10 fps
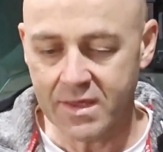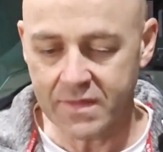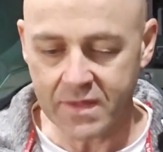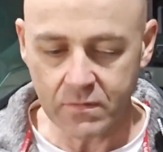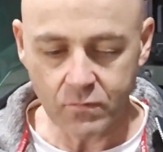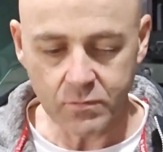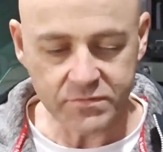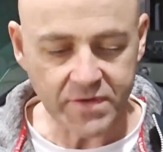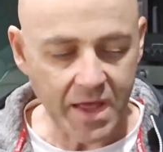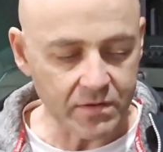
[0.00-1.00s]
And then when we
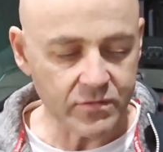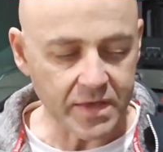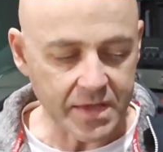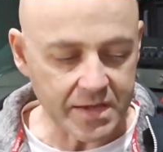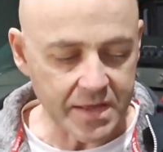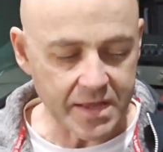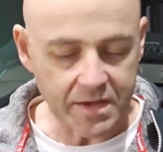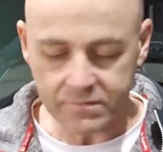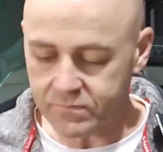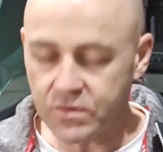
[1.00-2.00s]
start looking in
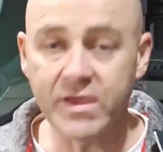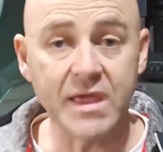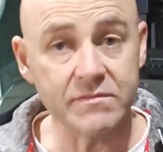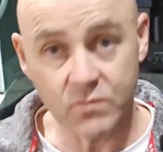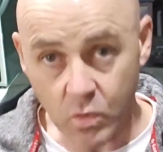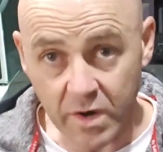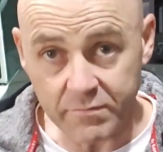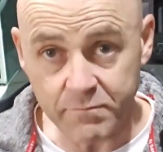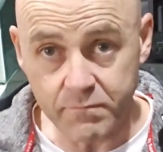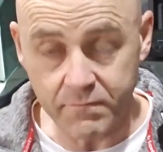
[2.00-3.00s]
here, you get quite
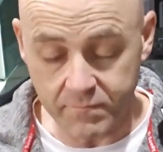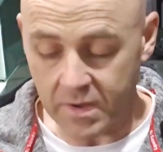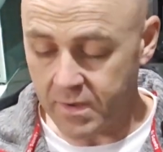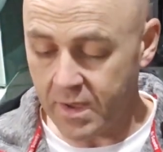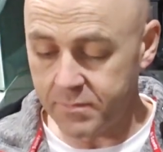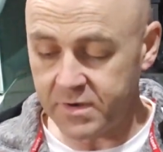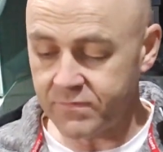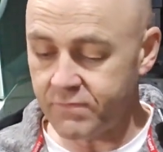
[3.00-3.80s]
a bit of